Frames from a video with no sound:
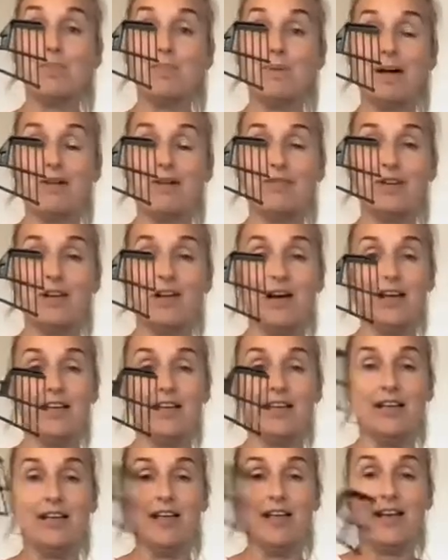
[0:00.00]
a butterfly.
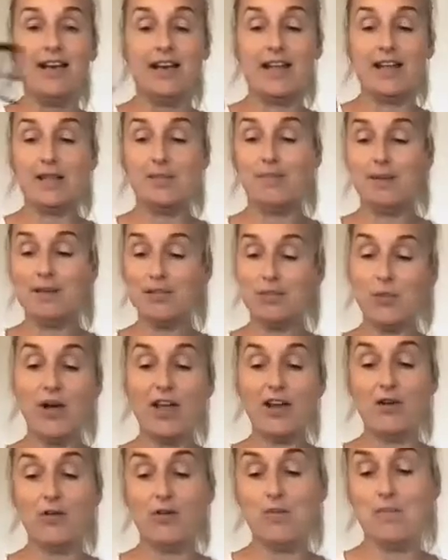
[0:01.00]
Now, the best way
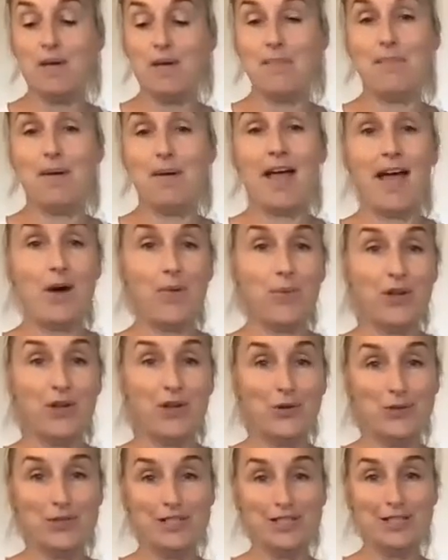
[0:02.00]
to remember how we
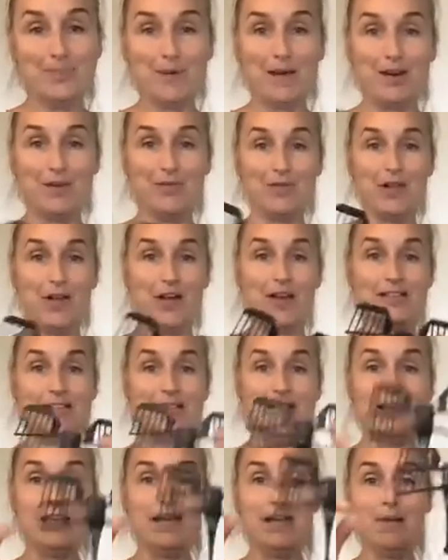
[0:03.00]
use this butterfly is
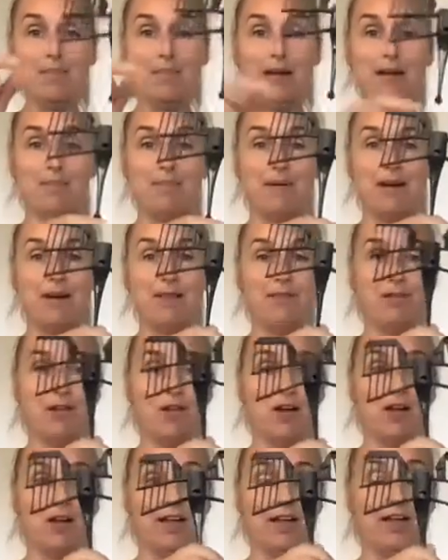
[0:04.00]
thinking about a
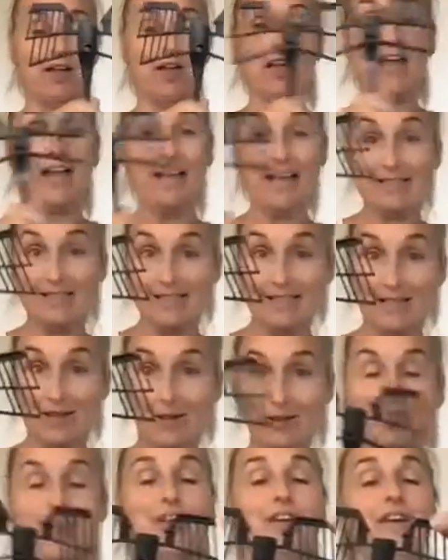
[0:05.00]
butterfly
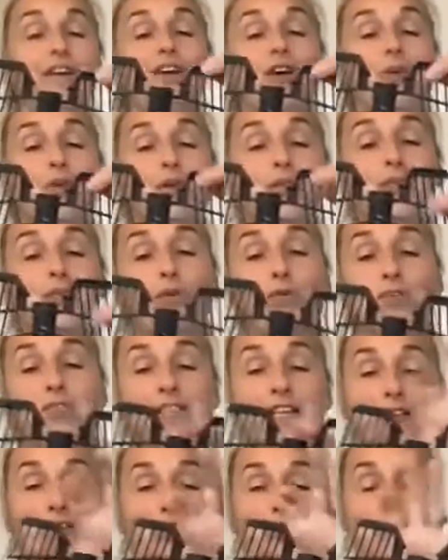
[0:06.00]
itself with 4
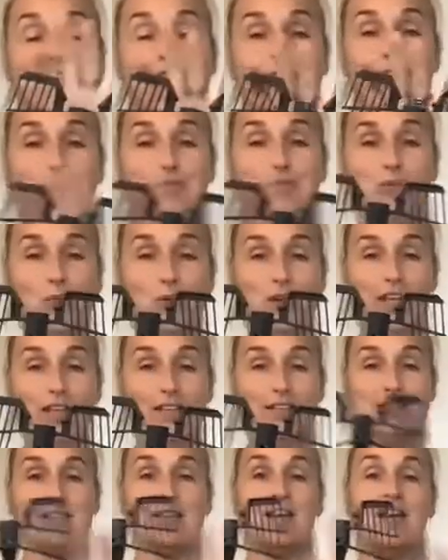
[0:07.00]
sections to the
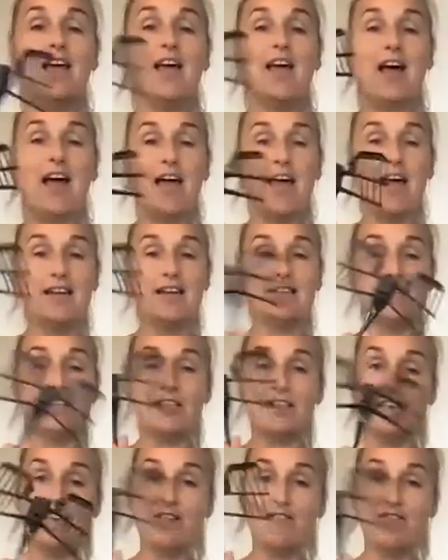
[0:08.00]
wings. And
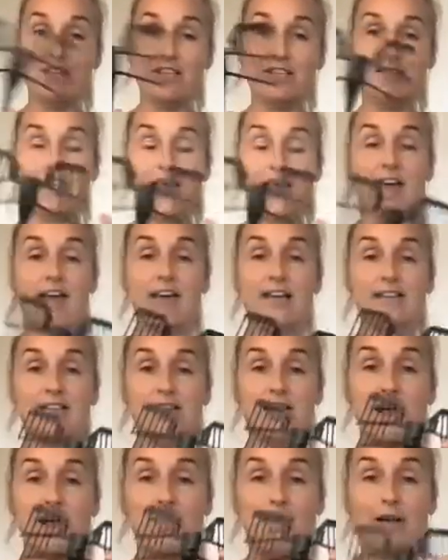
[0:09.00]
think of this as
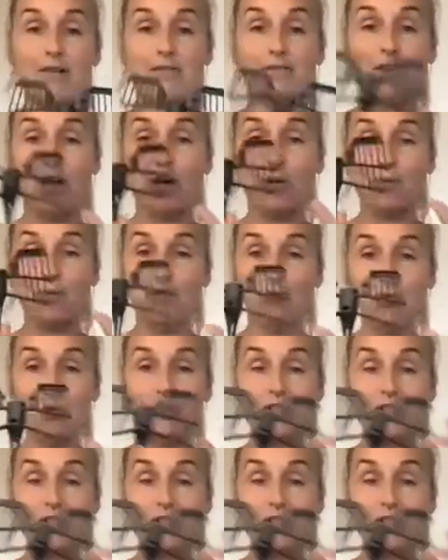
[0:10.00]
a butterfly with 4